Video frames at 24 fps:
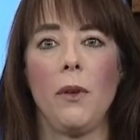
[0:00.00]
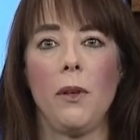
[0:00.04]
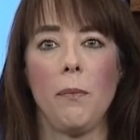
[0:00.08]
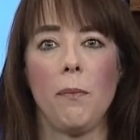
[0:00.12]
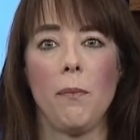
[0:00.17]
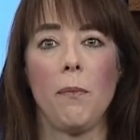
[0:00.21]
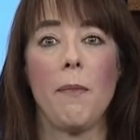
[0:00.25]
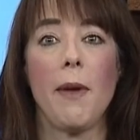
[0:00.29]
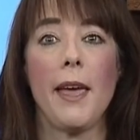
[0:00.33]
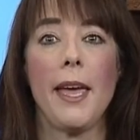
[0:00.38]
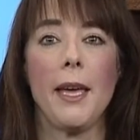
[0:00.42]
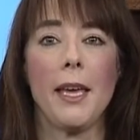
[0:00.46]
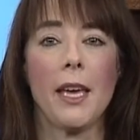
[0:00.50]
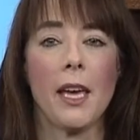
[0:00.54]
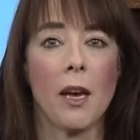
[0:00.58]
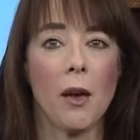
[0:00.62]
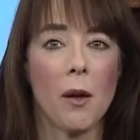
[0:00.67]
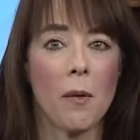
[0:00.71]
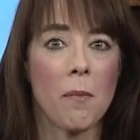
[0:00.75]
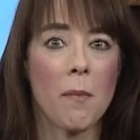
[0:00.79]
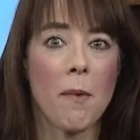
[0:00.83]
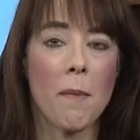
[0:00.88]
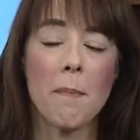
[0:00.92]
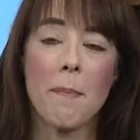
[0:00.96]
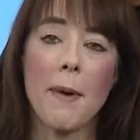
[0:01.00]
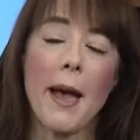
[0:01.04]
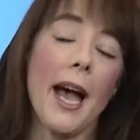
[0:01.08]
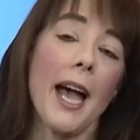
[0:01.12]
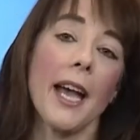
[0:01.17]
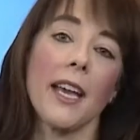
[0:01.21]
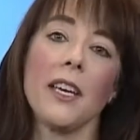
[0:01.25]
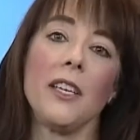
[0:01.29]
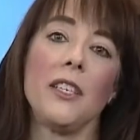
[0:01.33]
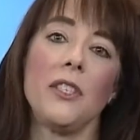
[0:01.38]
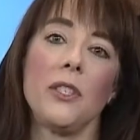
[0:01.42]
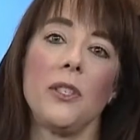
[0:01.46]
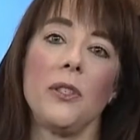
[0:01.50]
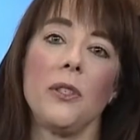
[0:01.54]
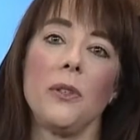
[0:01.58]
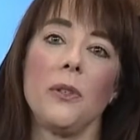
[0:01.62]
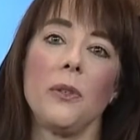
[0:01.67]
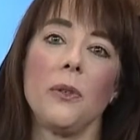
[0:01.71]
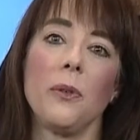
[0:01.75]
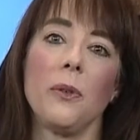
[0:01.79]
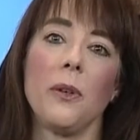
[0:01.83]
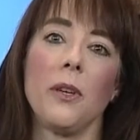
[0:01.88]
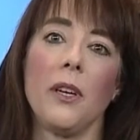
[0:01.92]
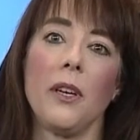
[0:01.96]
may come back
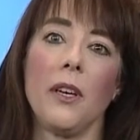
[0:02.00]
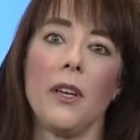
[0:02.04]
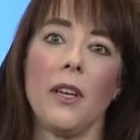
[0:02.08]
to